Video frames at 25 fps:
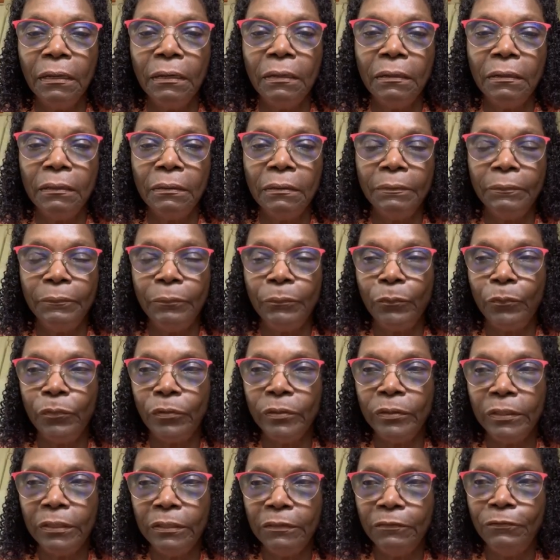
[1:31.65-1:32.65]
are
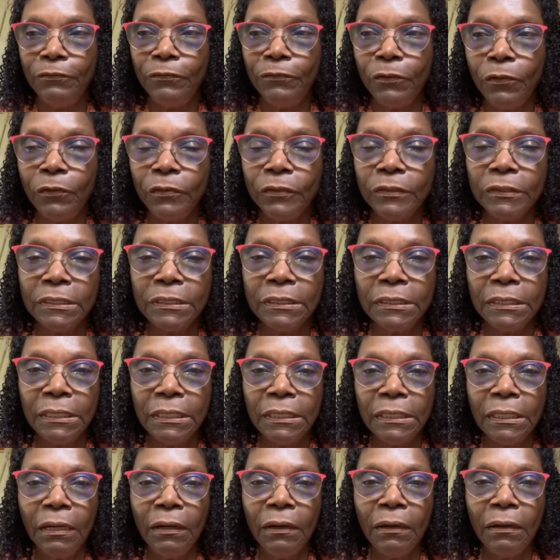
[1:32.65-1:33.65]
really
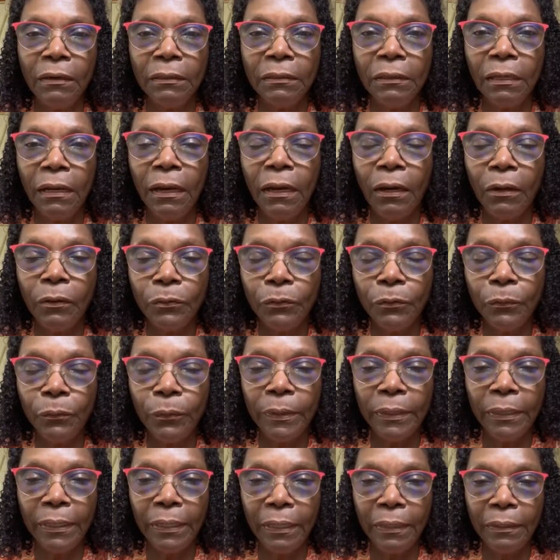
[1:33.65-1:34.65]
focusing on how do
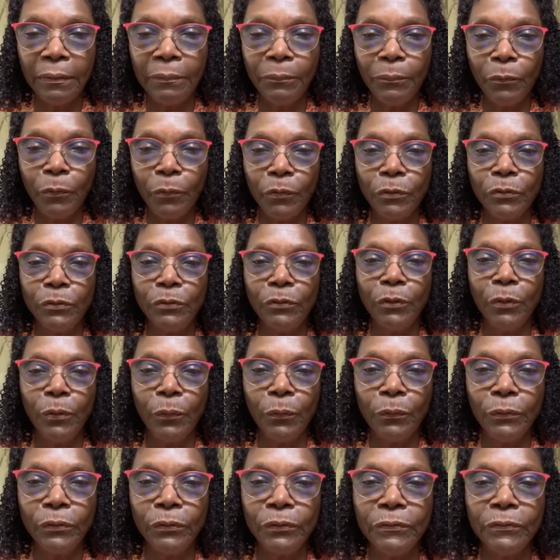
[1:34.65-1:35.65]
we get more
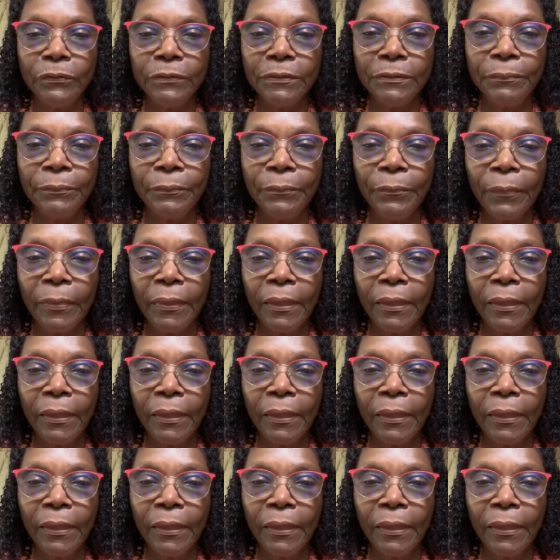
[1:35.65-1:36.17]
donors